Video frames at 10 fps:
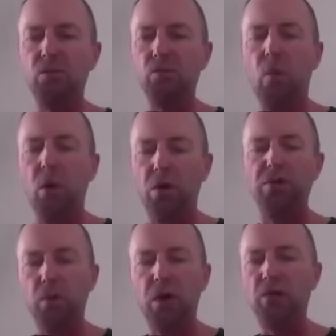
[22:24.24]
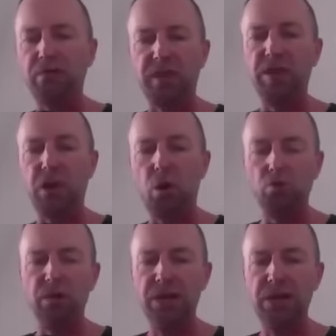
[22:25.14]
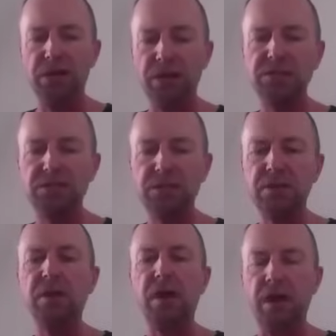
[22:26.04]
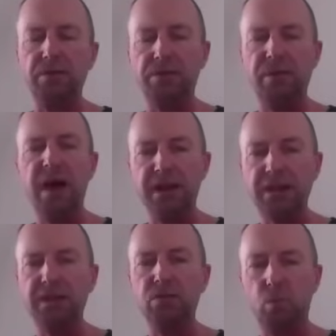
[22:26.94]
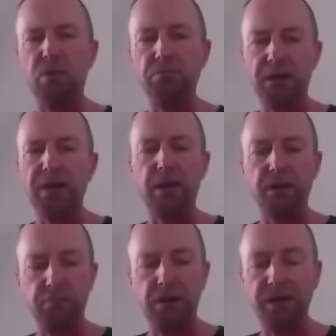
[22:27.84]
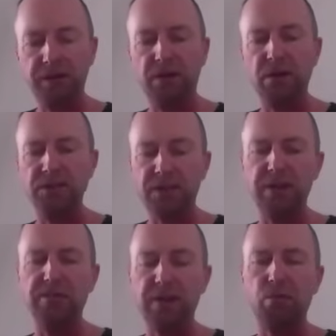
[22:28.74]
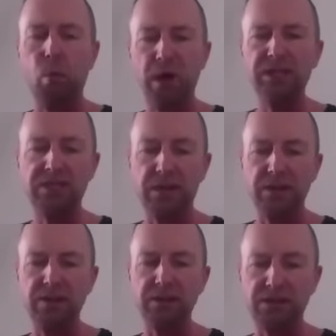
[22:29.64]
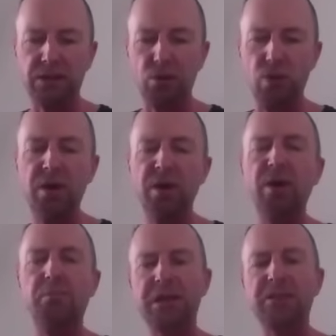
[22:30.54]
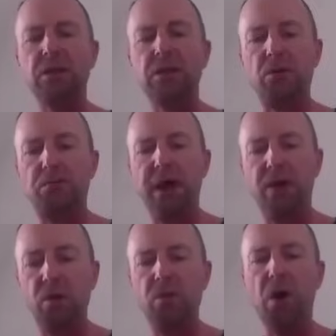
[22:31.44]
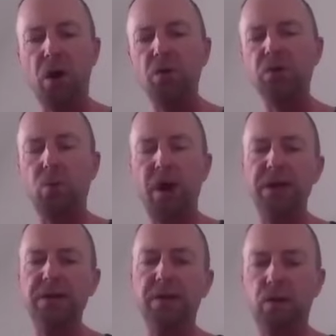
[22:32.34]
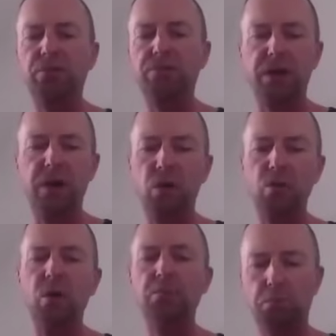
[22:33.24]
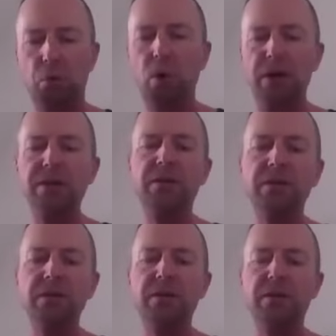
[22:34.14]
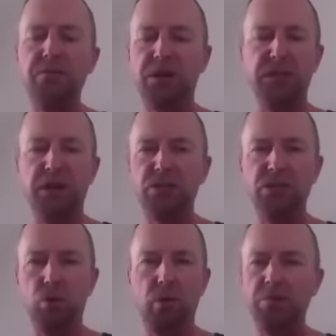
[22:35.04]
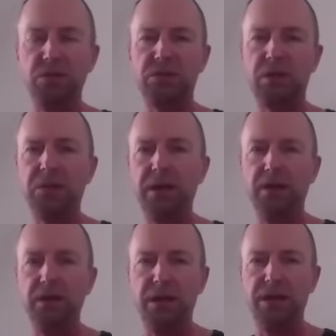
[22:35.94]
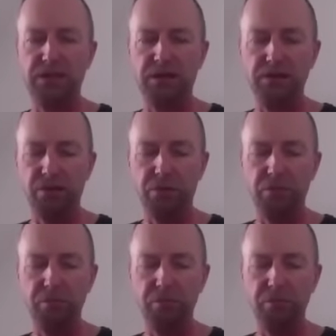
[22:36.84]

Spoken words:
what the world of the occult really is, and they wouldn't believe us even if we said it. So, best of luck, pal. On your way, off you go, boy." Because they just saw him as completely insignificant.